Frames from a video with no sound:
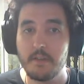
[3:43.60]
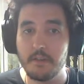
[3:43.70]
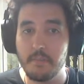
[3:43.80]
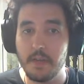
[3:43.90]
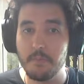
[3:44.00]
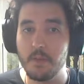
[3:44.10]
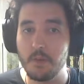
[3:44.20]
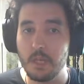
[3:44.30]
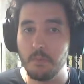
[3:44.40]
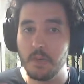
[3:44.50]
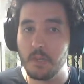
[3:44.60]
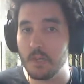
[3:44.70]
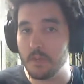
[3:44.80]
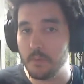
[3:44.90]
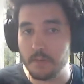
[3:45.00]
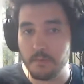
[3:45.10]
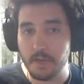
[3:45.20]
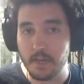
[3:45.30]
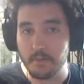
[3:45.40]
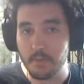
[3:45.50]
Remember, you need
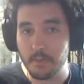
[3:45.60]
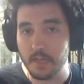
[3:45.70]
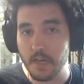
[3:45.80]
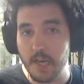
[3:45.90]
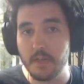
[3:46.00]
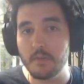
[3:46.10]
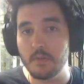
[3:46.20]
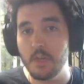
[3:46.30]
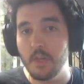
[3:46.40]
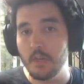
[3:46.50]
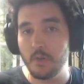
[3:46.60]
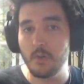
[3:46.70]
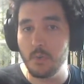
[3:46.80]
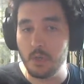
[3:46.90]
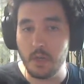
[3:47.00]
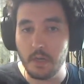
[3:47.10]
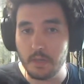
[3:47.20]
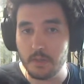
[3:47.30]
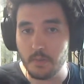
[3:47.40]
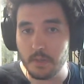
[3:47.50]
125 to mine iron,
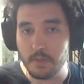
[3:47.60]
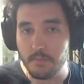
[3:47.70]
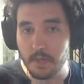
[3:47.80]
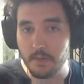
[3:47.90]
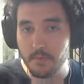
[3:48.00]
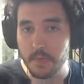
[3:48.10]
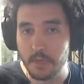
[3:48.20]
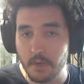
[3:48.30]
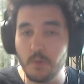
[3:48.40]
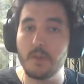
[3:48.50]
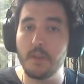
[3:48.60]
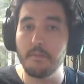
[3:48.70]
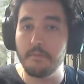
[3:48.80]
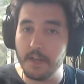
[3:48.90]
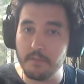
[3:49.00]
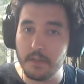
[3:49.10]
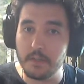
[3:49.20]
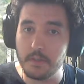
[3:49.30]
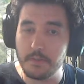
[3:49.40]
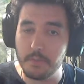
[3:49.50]
225 to mine gold, and
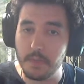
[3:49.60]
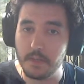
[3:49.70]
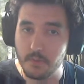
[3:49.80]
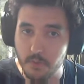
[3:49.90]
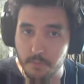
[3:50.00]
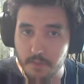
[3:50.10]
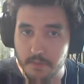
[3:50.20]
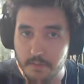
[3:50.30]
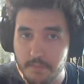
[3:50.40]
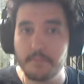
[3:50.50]
500 to mine rubies.